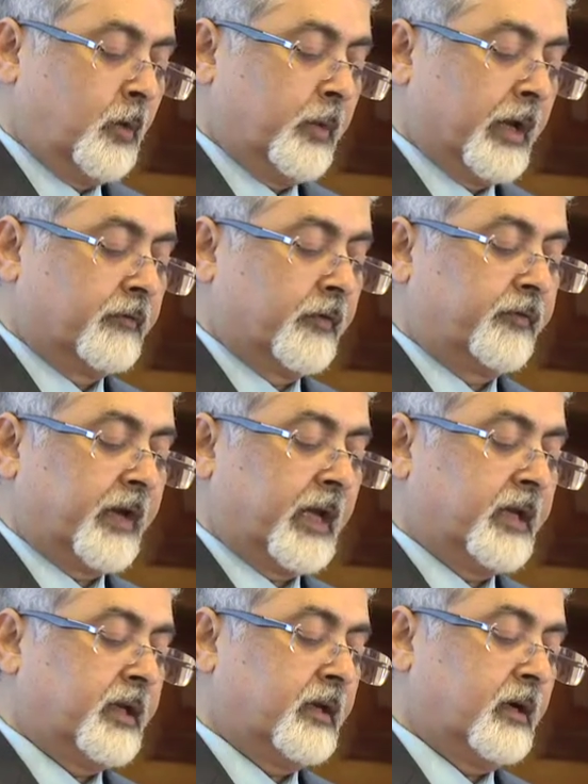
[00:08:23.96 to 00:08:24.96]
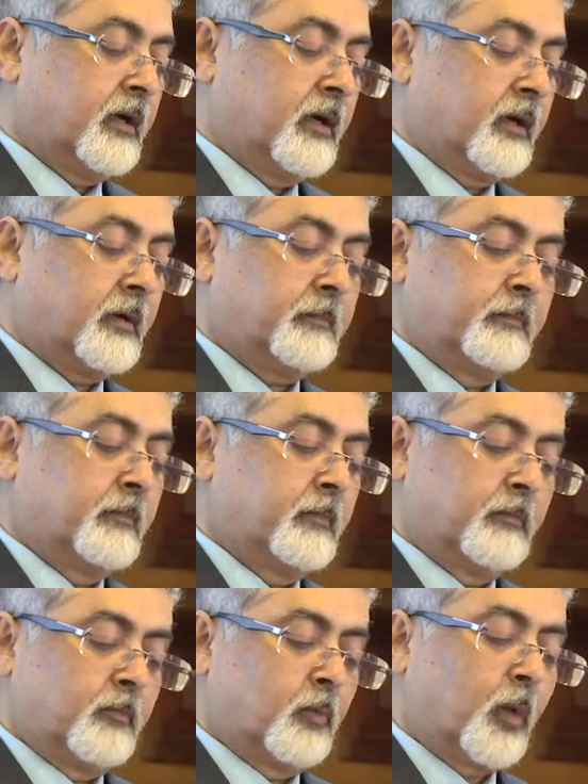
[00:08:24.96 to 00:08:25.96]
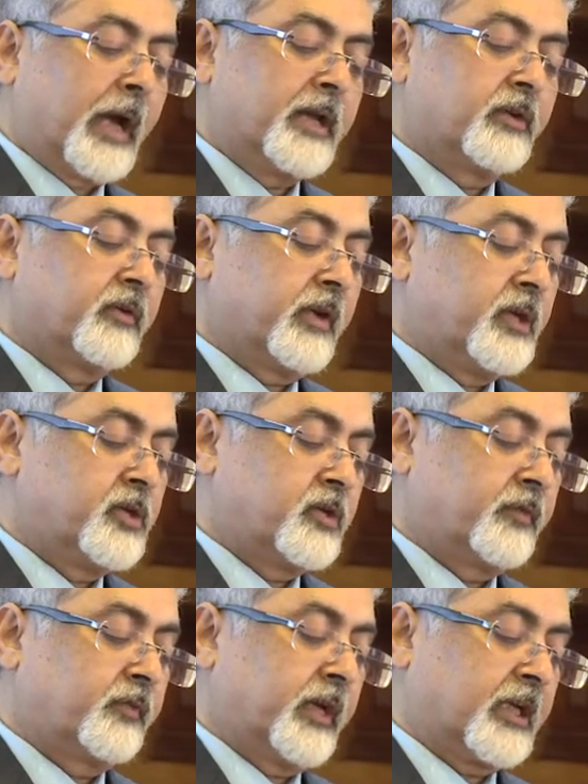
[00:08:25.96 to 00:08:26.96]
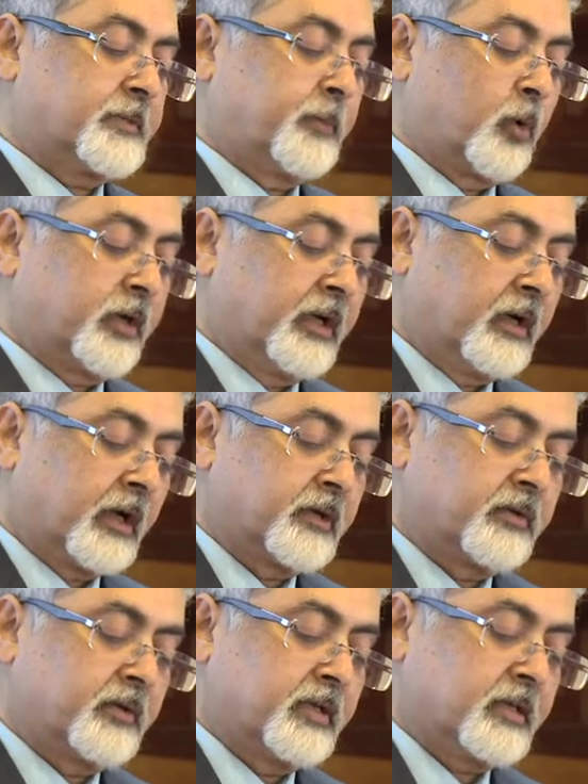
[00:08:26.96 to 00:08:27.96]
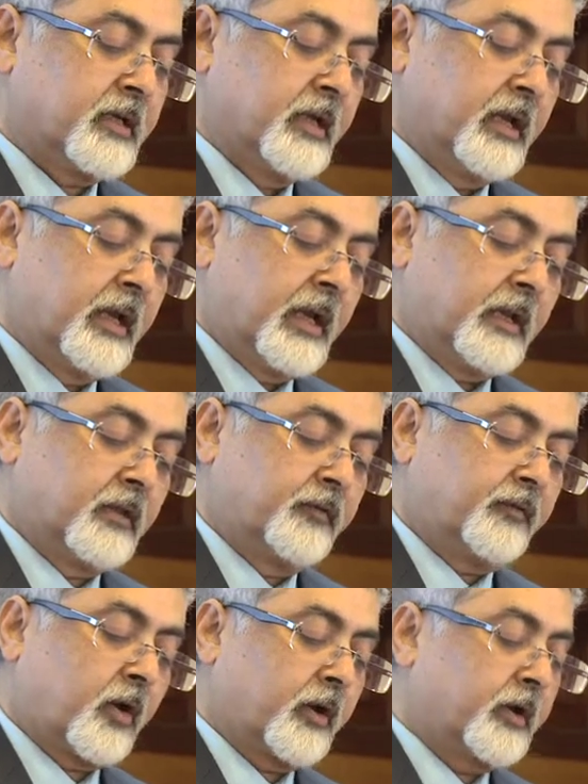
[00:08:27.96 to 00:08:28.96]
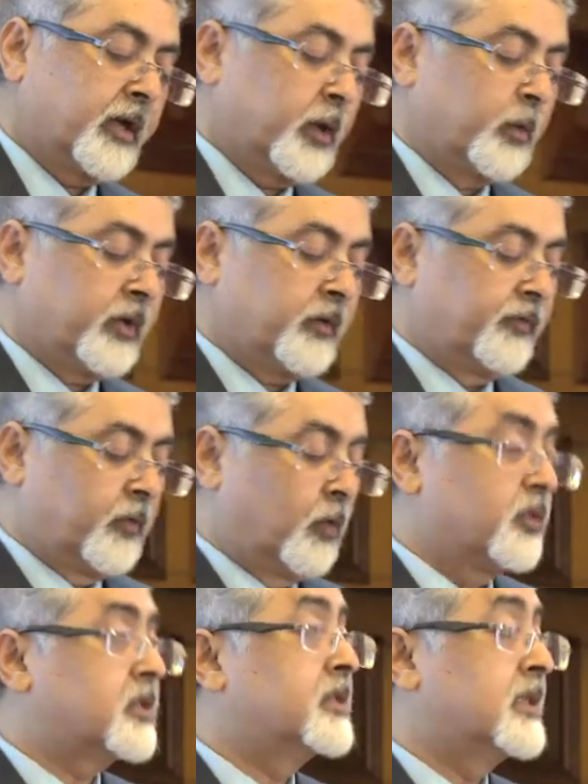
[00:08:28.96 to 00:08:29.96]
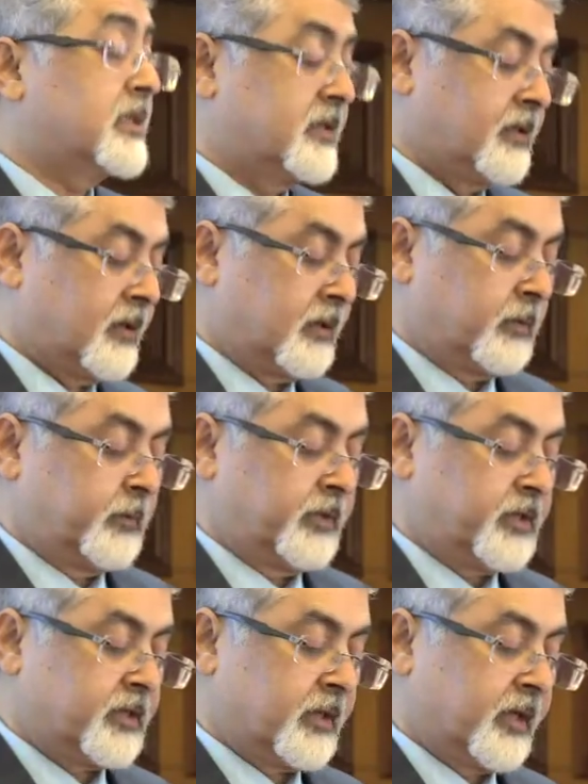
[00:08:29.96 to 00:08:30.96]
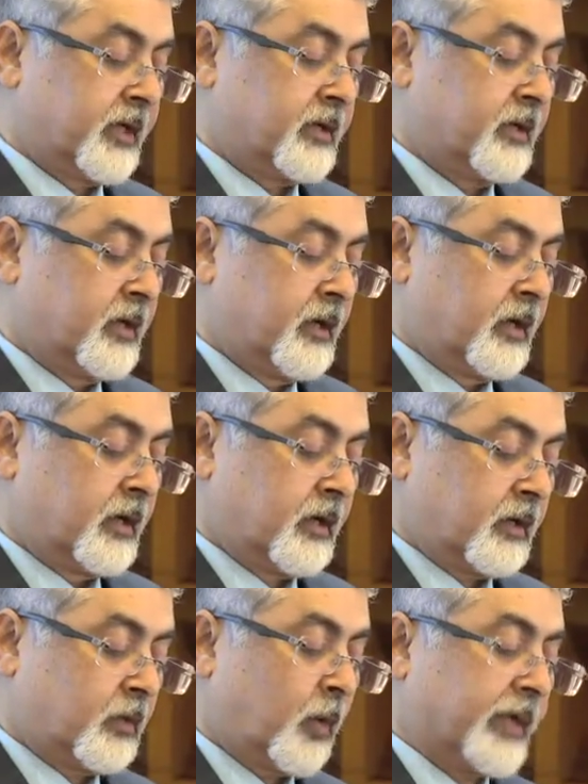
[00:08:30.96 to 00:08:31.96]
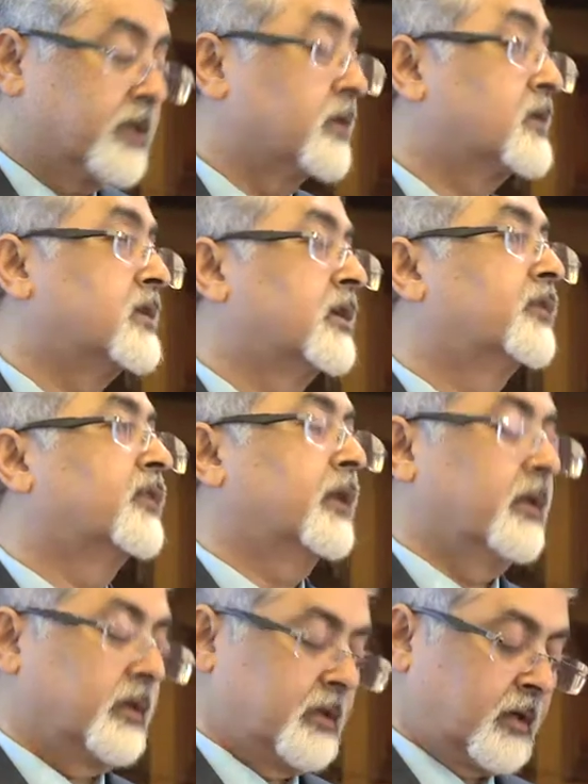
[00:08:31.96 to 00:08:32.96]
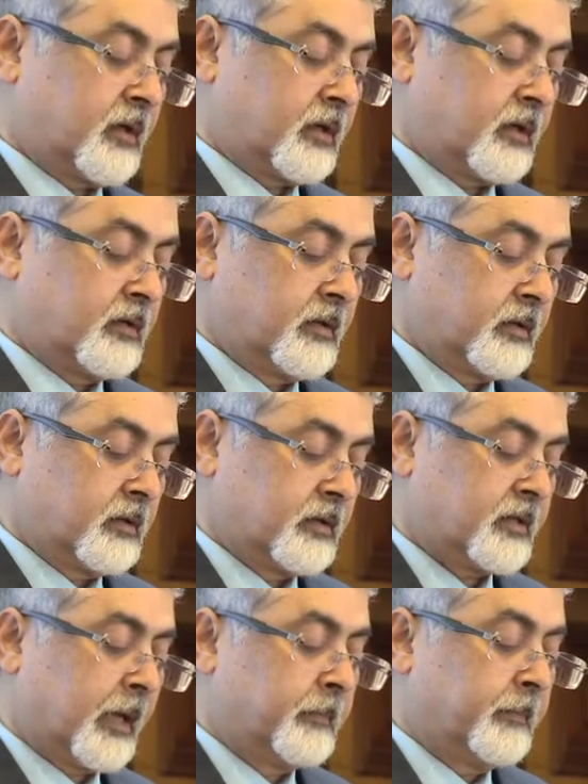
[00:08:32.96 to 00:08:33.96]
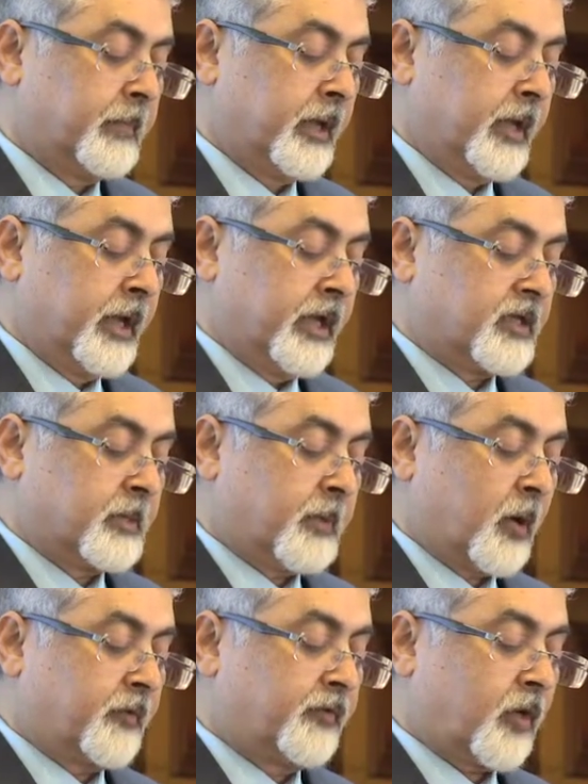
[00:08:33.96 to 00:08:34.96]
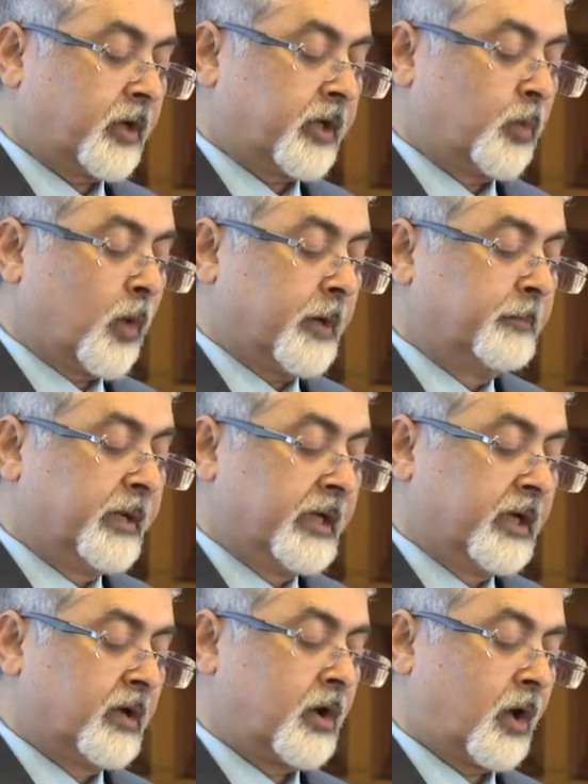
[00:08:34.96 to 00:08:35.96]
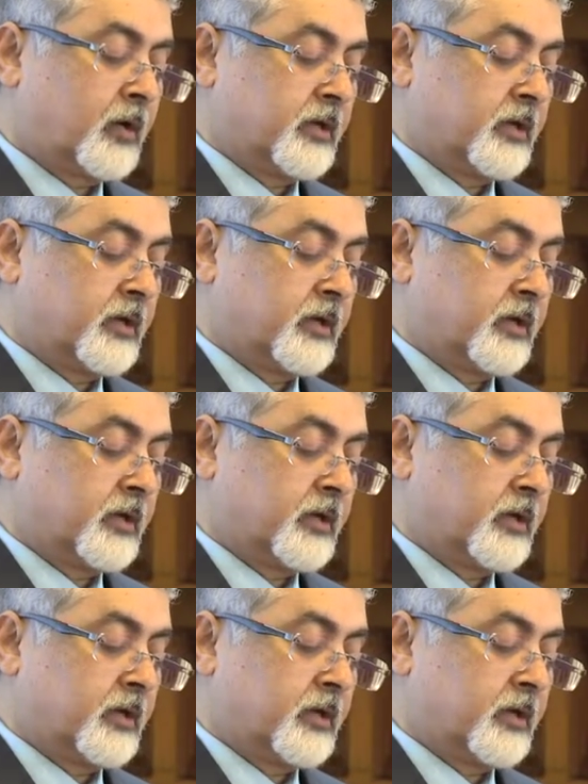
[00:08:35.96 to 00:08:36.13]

We have a fairly wide range of exporting countries, and the foreign equity flows this year, which is again quite a significant sum, is about $41 billion